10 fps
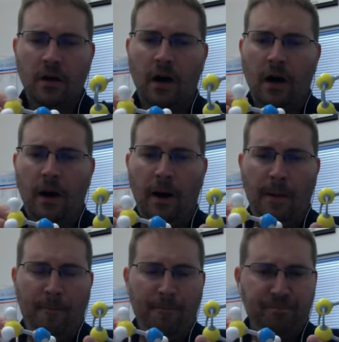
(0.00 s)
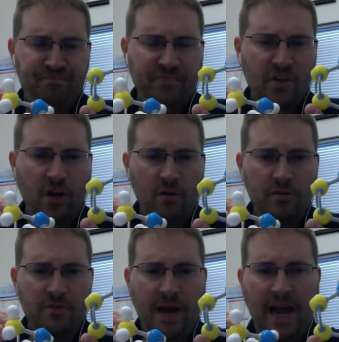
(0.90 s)
um,
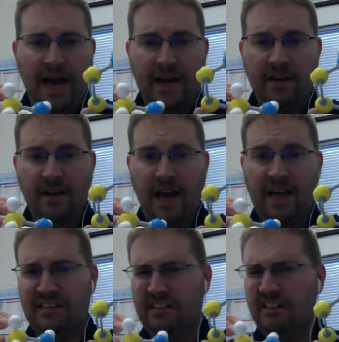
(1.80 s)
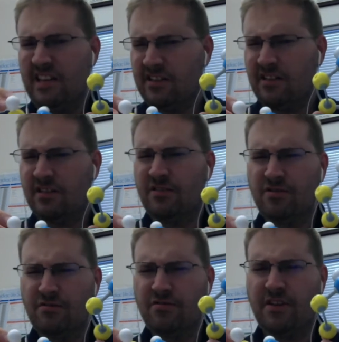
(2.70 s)
goes back at least
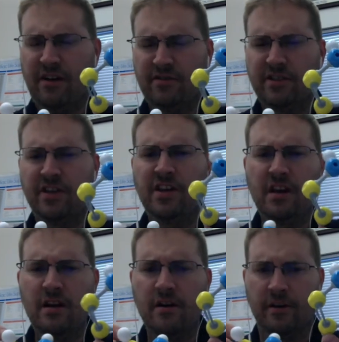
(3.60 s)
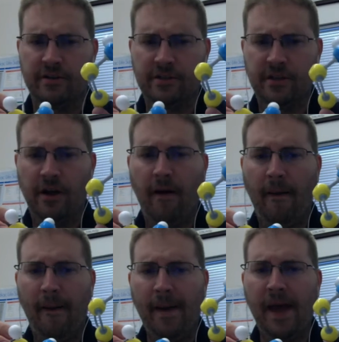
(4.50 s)
2,000 years.
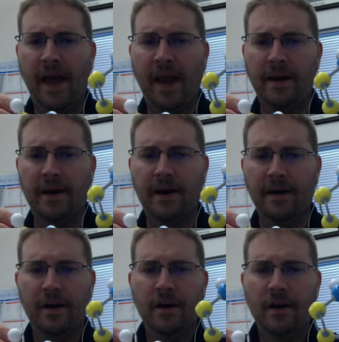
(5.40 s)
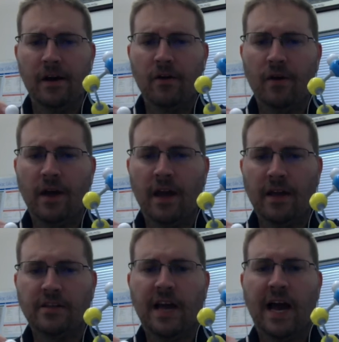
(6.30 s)
Uh, and uh,
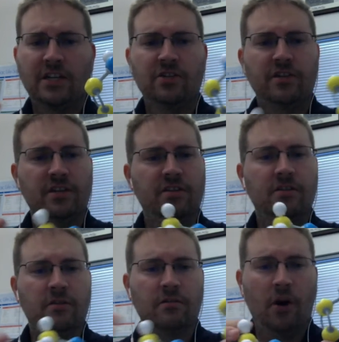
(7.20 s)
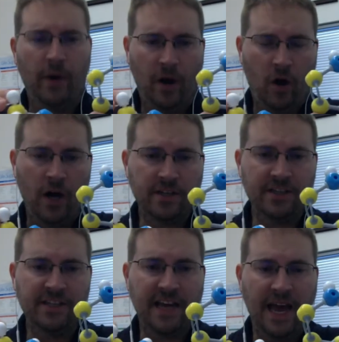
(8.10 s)
it's actually still going on
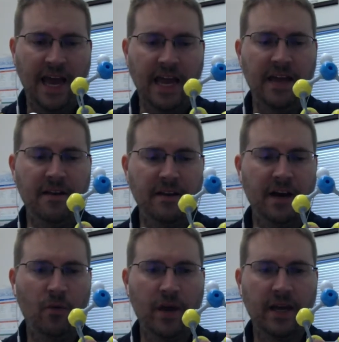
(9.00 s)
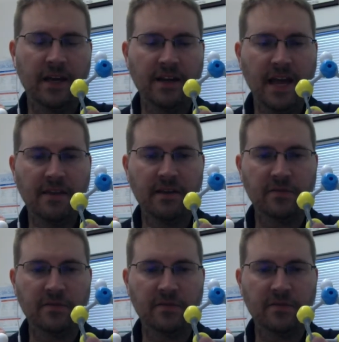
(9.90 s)
today. And uh, we can date this